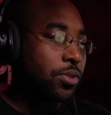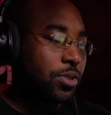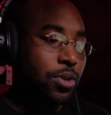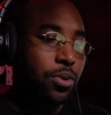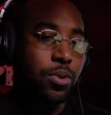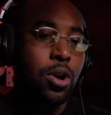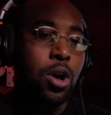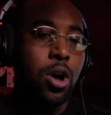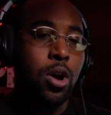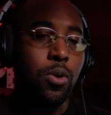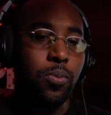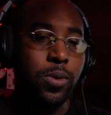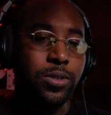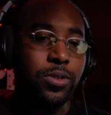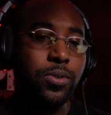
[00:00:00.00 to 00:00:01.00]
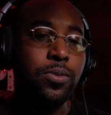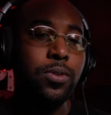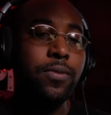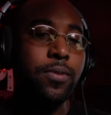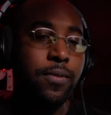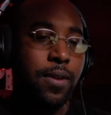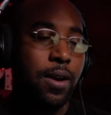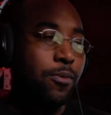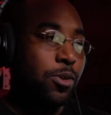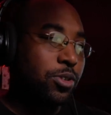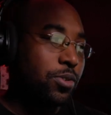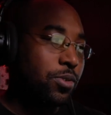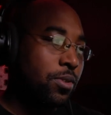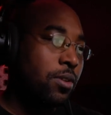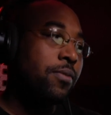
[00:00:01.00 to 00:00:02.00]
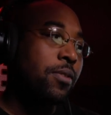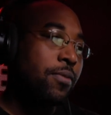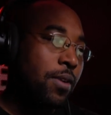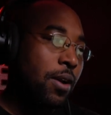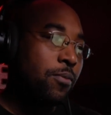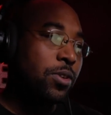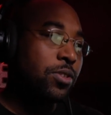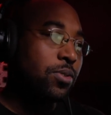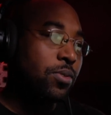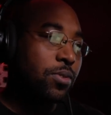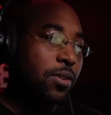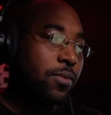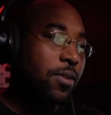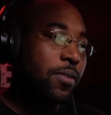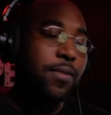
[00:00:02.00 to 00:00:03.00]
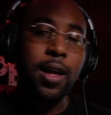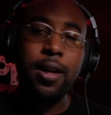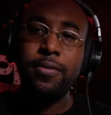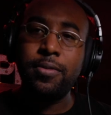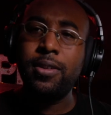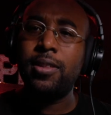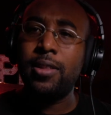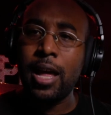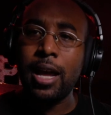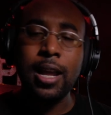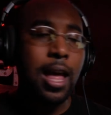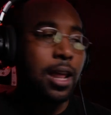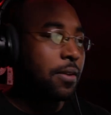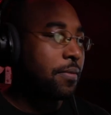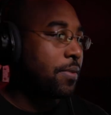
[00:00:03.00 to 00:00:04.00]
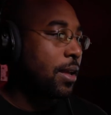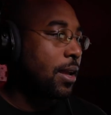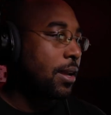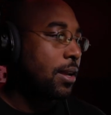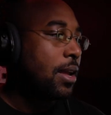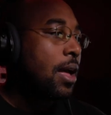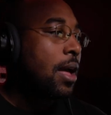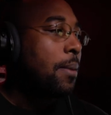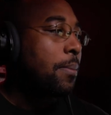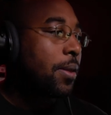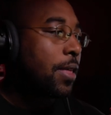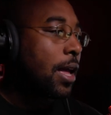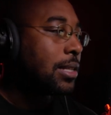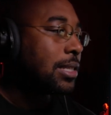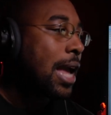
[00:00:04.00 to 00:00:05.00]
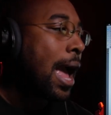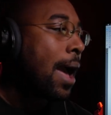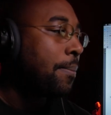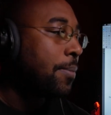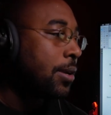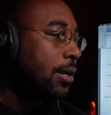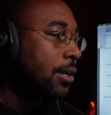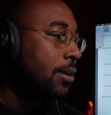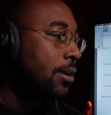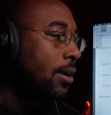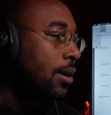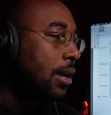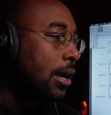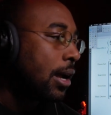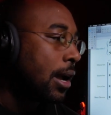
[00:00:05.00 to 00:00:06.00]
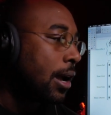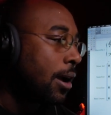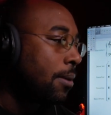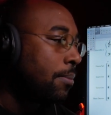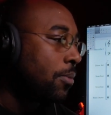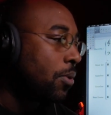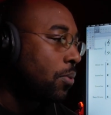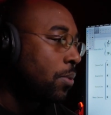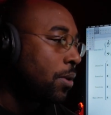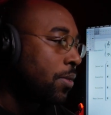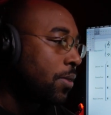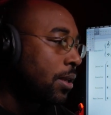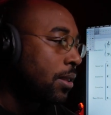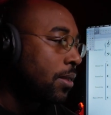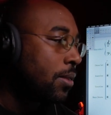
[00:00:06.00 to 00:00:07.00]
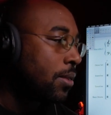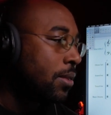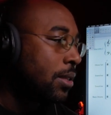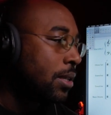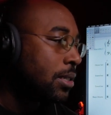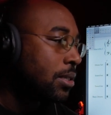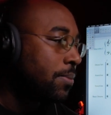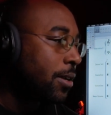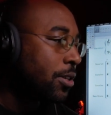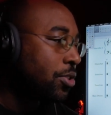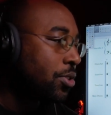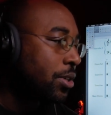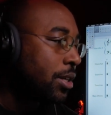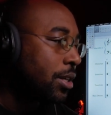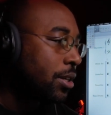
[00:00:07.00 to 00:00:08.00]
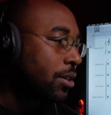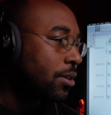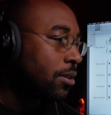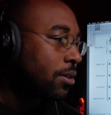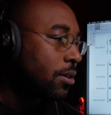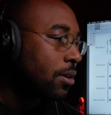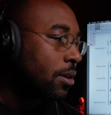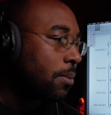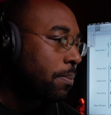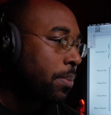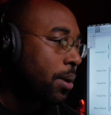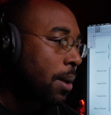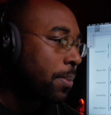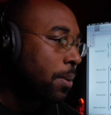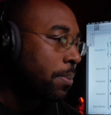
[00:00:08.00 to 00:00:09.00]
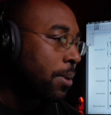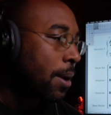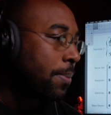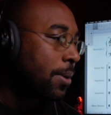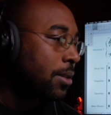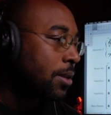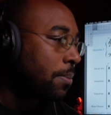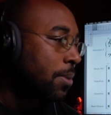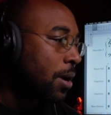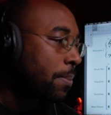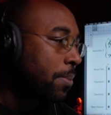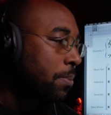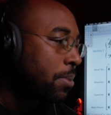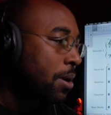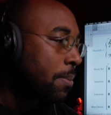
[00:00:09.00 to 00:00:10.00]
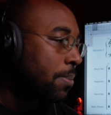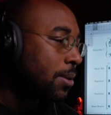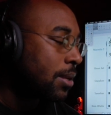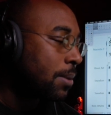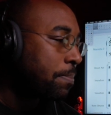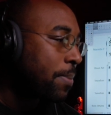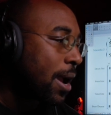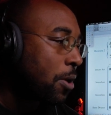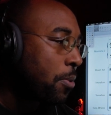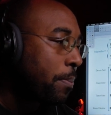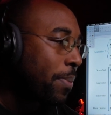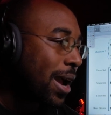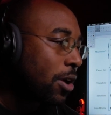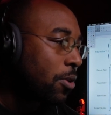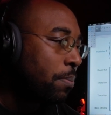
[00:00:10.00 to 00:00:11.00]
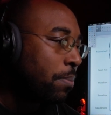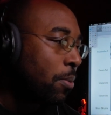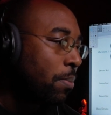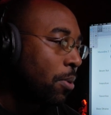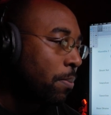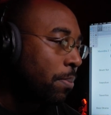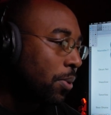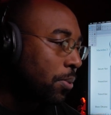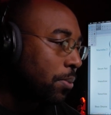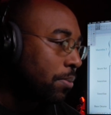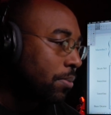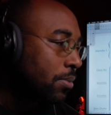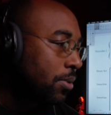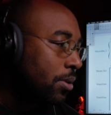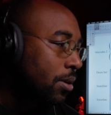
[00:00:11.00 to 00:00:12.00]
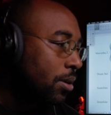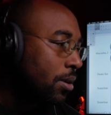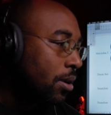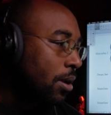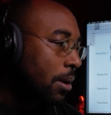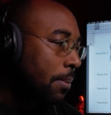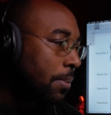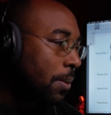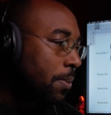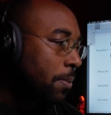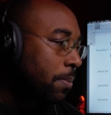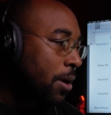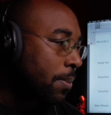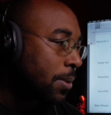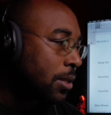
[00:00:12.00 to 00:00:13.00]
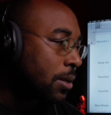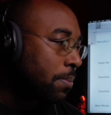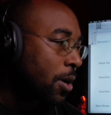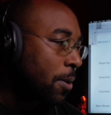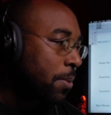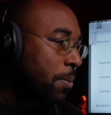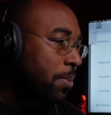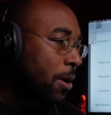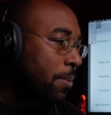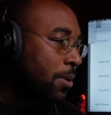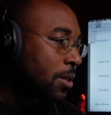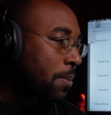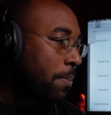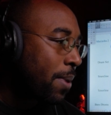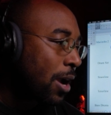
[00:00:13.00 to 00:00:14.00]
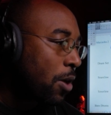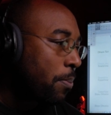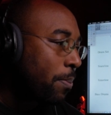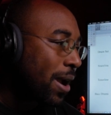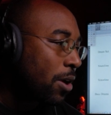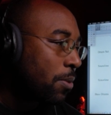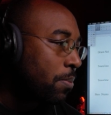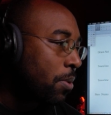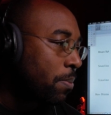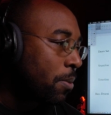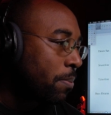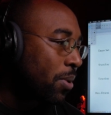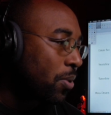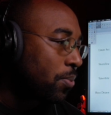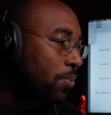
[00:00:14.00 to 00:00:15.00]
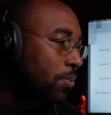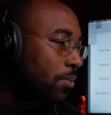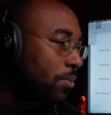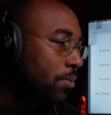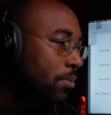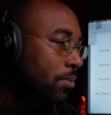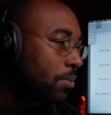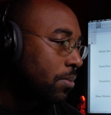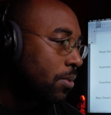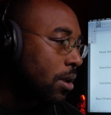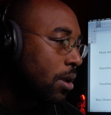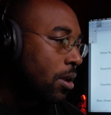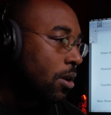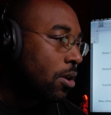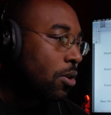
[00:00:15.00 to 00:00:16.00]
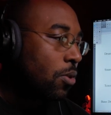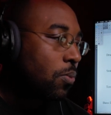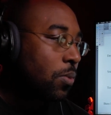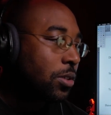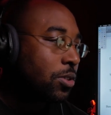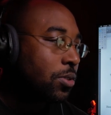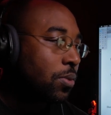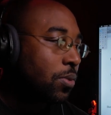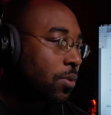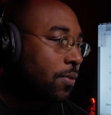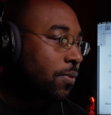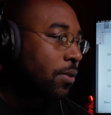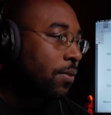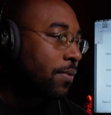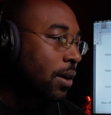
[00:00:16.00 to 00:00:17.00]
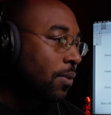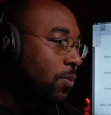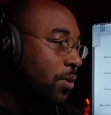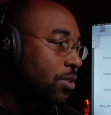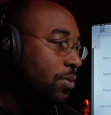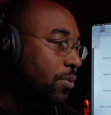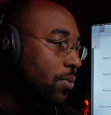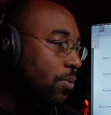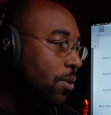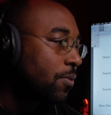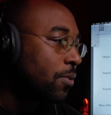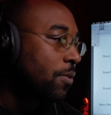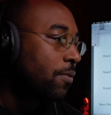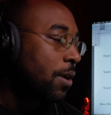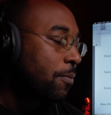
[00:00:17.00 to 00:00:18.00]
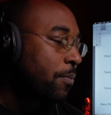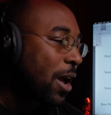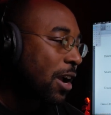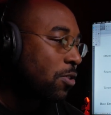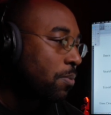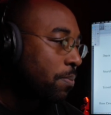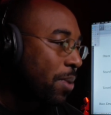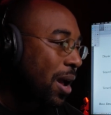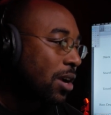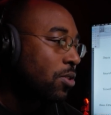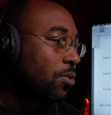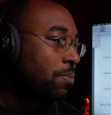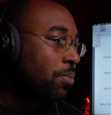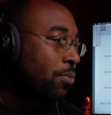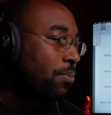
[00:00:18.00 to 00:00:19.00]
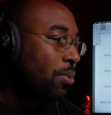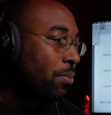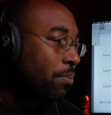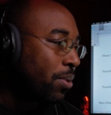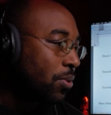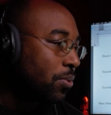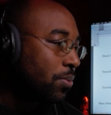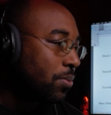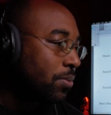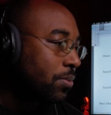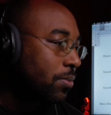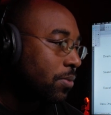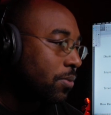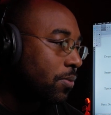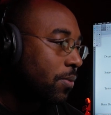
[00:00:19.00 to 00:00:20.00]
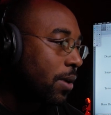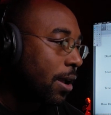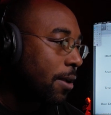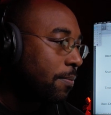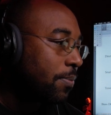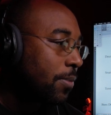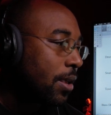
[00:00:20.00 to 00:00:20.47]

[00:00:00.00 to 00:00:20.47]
So one, two, three, four, five, one, two, three, four, five, one, two, three, four, five, that kind of thing. But that's happening um, within this measure here. Brapa, brapa, da, brapa, brapa, da, paco, paco, bo, bo, boom. Brapa, brapa, da, brapa, brapa, da, paco, paco, bo, bo, boom. One, two, three, four, five, one, two, three, four, five, paco, paco, boom, boom, boom, right?